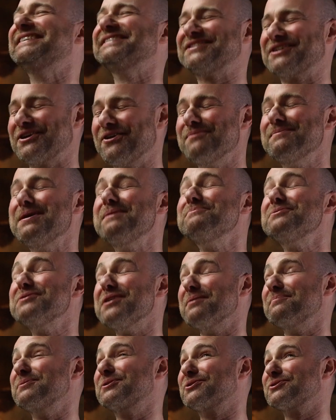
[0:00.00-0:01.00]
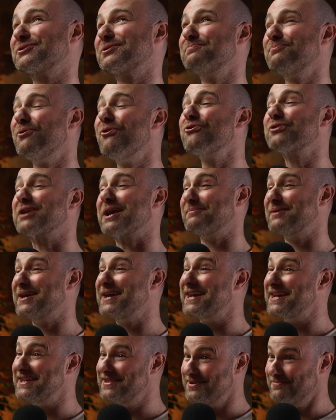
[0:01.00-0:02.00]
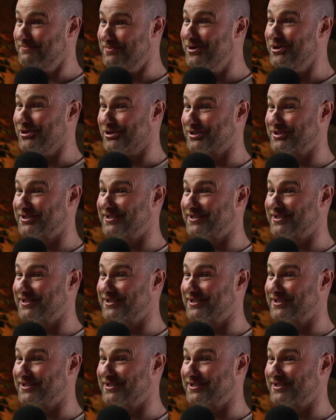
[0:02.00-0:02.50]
So I remember that because the ball kept hitting the bus.